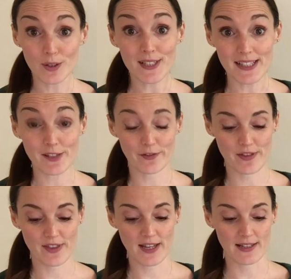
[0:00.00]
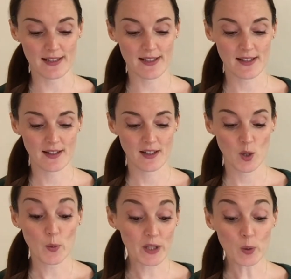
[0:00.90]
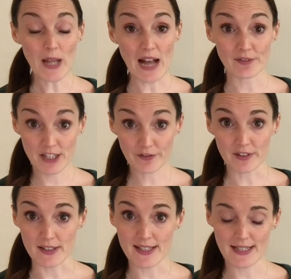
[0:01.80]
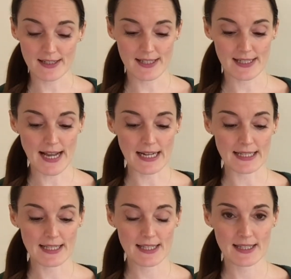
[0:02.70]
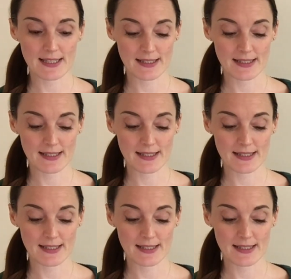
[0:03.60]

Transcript: good at different things. We all have different skills and talents.